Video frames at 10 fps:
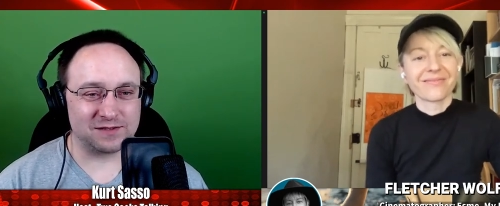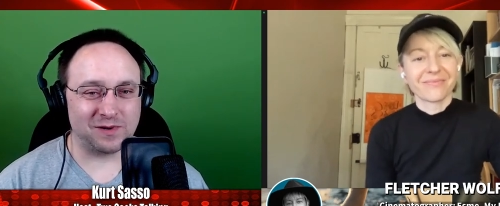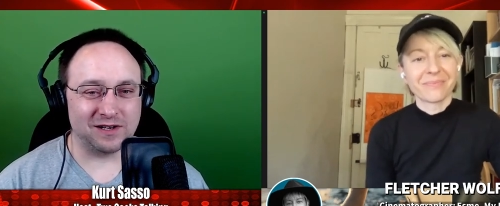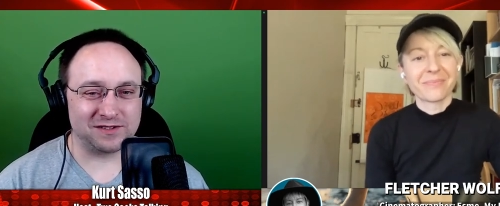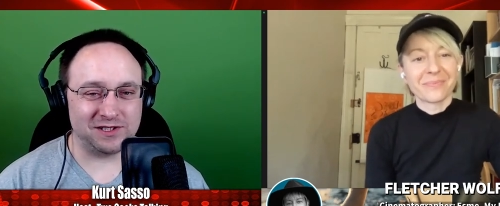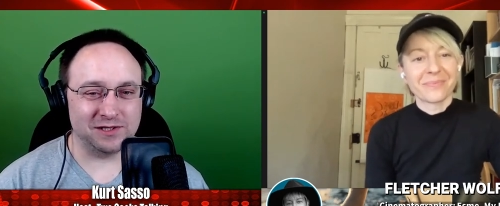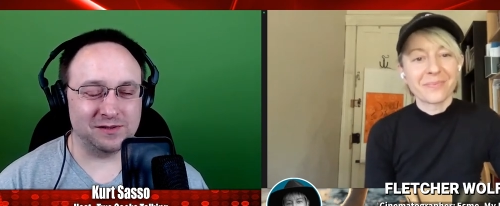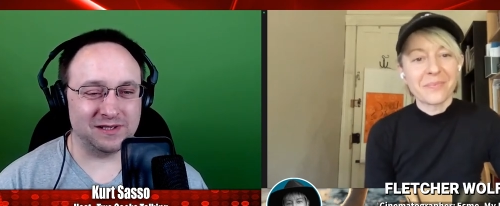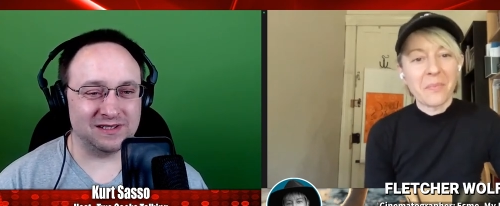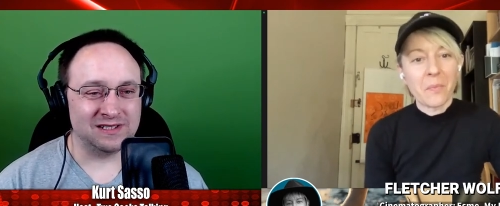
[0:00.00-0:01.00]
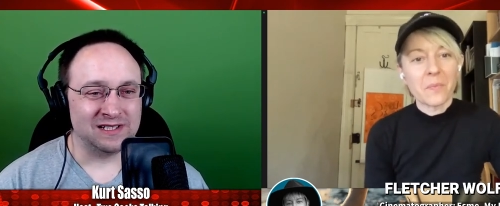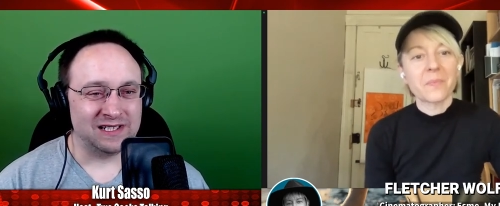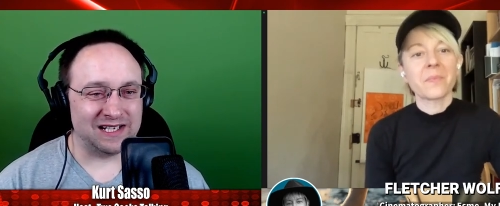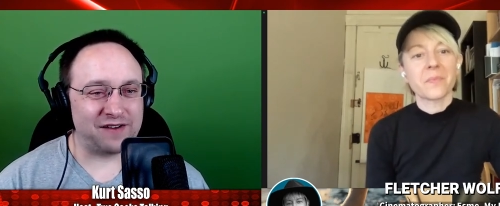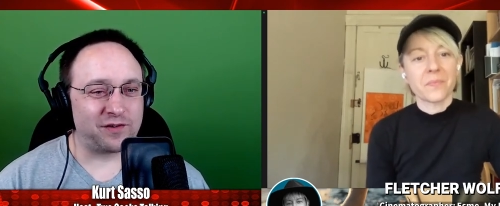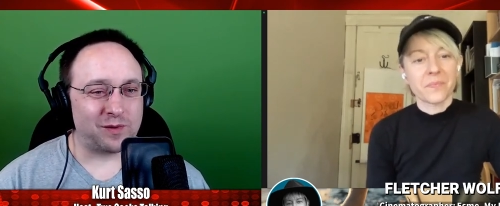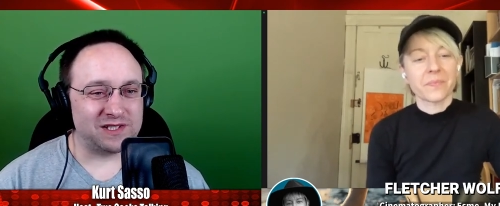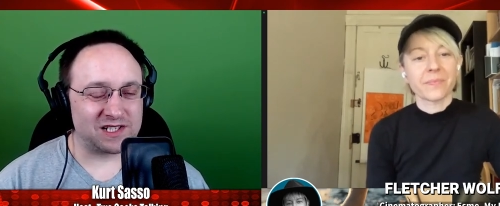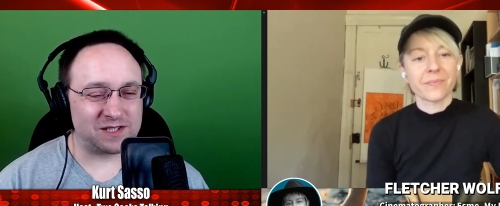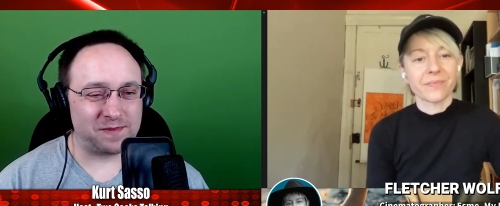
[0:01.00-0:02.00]
Speaker 1: well too, and and everyone's
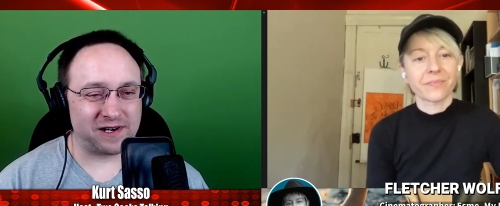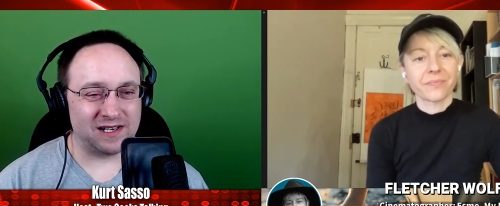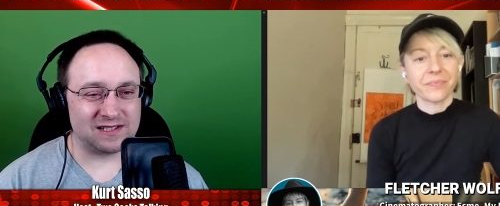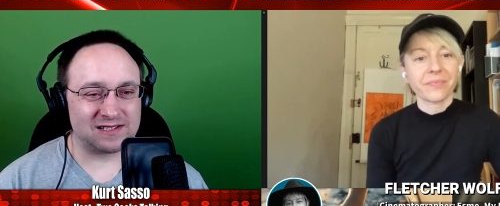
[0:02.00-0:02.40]
experience.